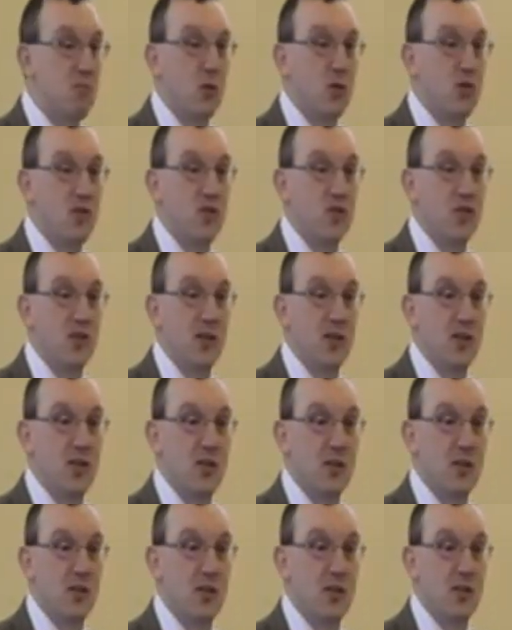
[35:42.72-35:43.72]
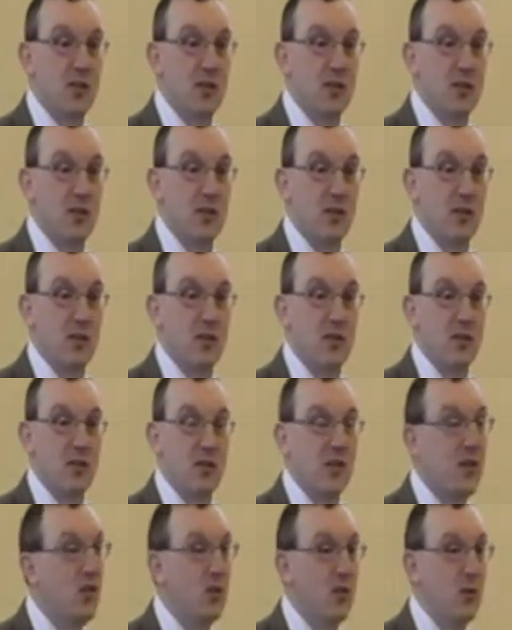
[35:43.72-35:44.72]
Wasn't sufficient.
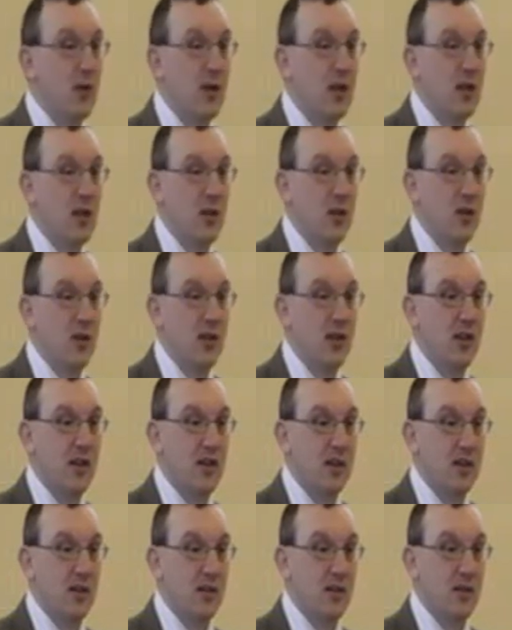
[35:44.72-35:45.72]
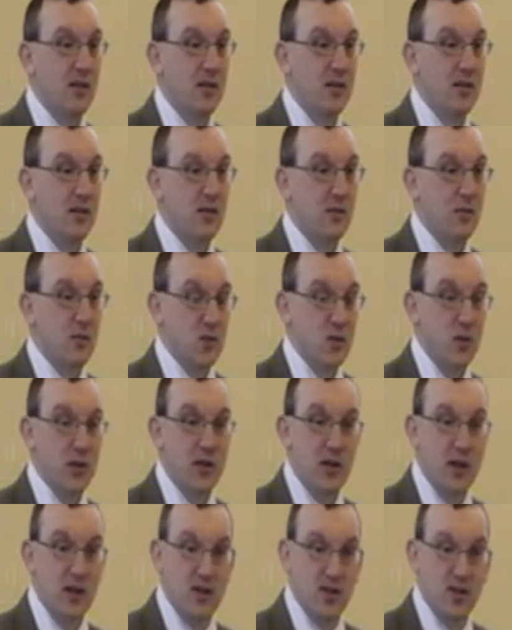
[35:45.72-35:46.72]
Didn't do any good, did it? It was
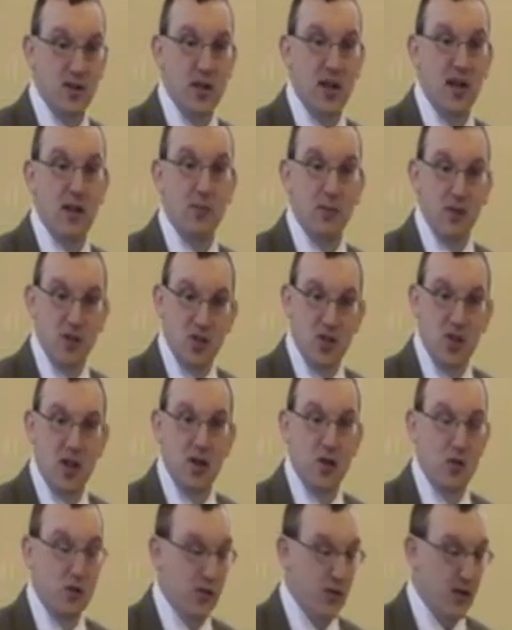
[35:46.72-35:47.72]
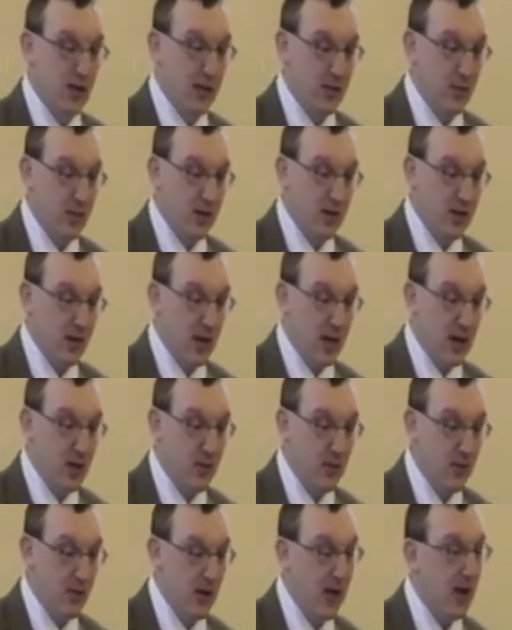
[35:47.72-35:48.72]
only there as a type and a shadow for a limited
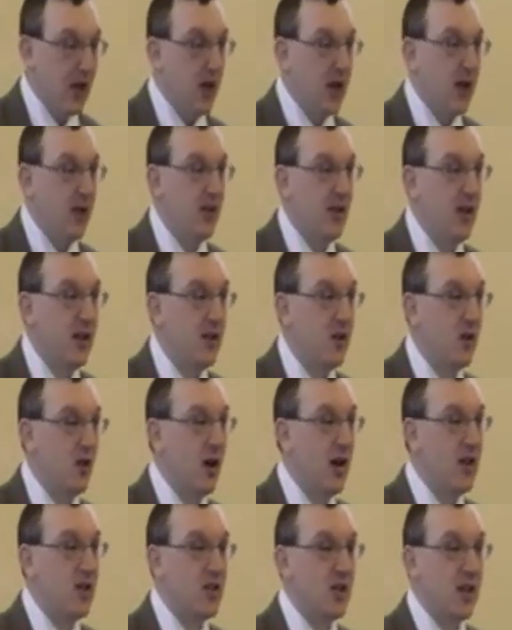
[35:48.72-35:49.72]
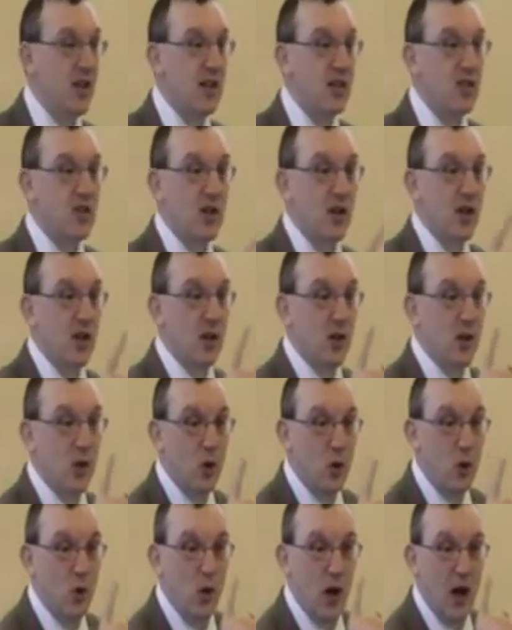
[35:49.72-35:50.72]
time. And then Christ says,
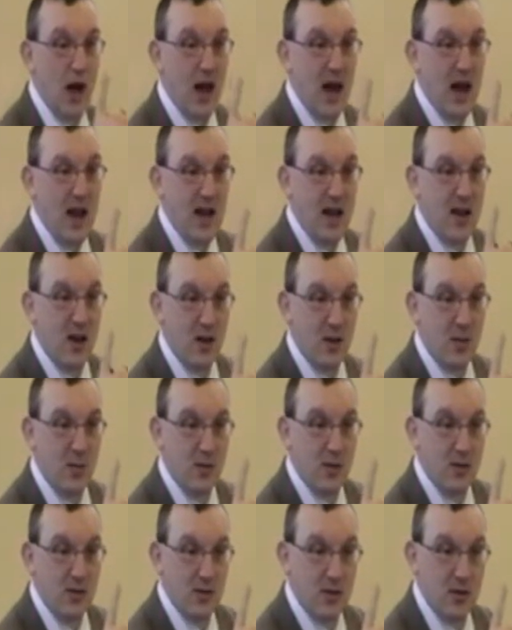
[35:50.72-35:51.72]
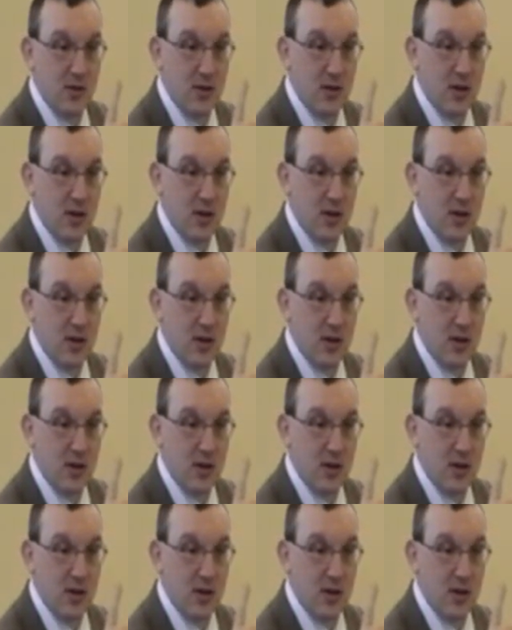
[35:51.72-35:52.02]
Lo, I come.